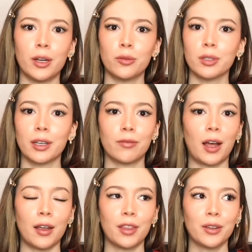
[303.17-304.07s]
range was like
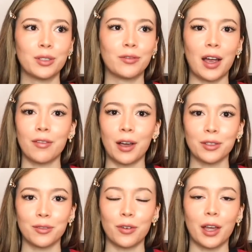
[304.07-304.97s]
I think it was
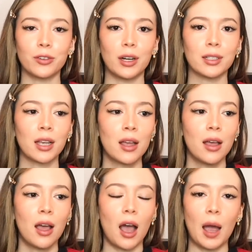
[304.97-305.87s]
5,000 for that dress.
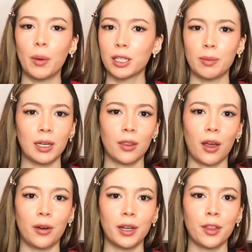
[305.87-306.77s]
I'm not spending
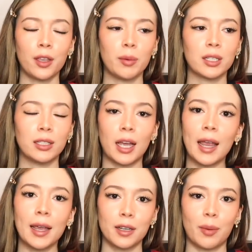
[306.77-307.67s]
that on anything besides a
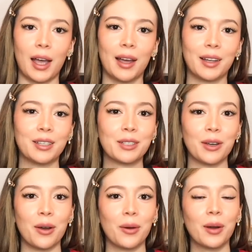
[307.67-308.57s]
handbag,
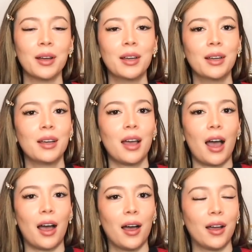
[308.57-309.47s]
so
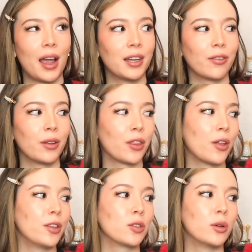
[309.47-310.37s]
I definitely
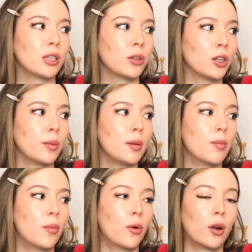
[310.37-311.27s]
thought this was a little bit
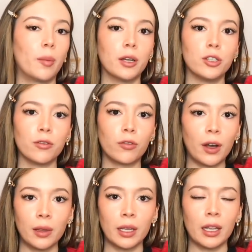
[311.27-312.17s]
more budget
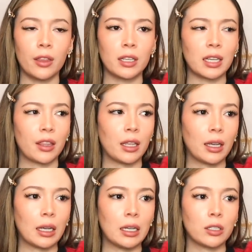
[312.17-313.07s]
friendly. This I
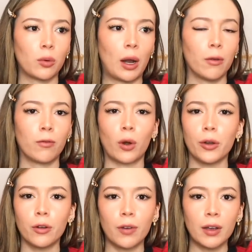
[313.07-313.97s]
think is around
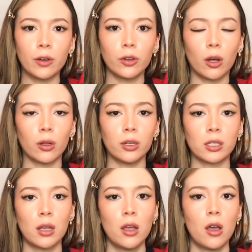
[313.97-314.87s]
$400,
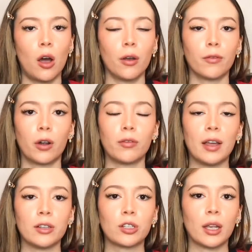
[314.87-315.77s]
$500 on
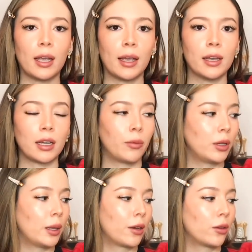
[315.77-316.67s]
Farfetch, and I
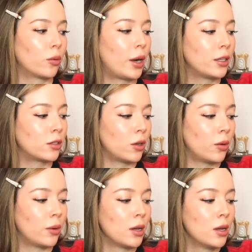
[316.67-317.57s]
really liked the little
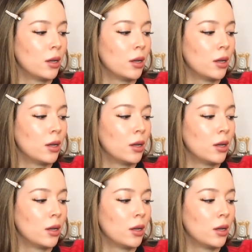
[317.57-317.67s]
rhinestone